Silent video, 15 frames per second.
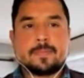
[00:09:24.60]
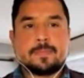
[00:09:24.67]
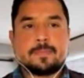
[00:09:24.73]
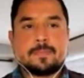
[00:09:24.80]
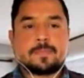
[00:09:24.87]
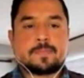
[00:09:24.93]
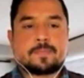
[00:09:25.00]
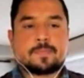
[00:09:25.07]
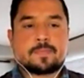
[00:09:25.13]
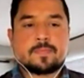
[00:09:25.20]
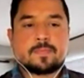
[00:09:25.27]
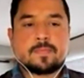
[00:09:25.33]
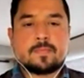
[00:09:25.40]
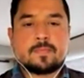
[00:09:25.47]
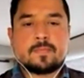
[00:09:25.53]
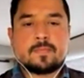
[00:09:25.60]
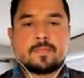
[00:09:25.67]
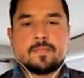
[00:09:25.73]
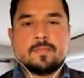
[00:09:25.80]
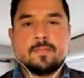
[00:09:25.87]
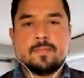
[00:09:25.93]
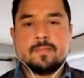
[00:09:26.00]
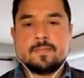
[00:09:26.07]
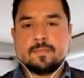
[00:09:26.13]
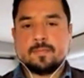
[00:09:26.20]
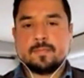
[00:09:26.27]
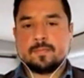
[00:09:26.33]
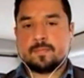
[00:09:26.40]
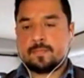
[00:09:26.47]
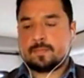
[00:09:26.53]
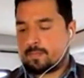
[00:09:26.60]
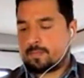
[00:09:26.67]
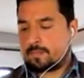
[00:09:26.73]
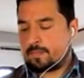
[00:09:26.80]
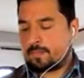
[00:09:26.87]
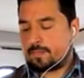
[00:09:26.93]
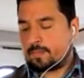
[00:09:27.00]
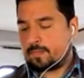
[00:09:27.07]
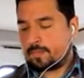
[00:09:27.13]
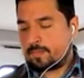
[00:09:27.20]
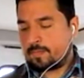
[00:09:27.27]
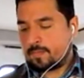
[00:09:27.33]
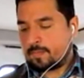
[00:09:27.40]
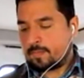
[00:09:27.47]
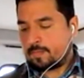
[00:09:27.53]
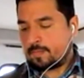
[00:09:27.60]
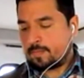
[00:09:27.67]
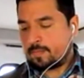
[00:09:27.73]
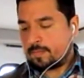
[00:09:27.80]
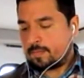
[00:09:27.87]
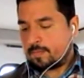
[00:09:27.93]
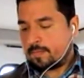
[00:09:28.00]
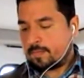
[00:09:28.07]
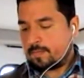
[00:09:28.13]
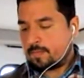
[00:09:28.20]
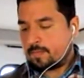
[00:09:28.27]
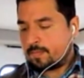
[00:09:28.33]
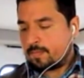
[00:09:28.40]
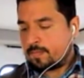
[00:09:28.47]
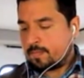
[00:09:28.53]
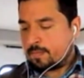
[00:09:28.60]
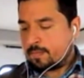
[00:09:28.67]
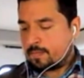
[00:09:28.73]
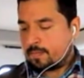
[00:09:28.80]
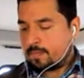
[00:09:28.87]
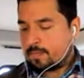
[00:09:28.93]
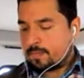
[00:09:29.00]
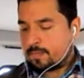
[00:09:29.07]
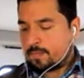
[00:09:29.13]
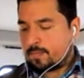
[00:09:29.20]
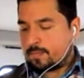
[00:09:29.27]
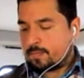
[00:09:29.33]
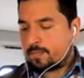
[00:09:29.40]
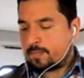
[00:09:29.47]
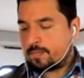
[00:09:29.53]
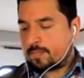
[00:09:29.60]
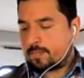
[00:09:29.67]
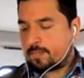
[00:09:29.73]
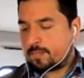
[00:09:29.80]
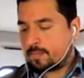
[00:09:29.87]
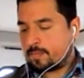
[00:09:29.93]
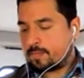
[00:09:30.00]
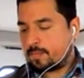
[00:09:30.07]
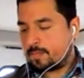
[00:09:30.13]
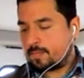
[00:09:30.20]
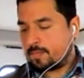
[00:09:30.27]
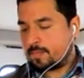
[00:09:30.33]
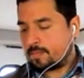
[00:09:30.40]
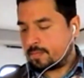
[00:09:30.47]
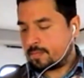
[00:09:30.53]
(no one is talking)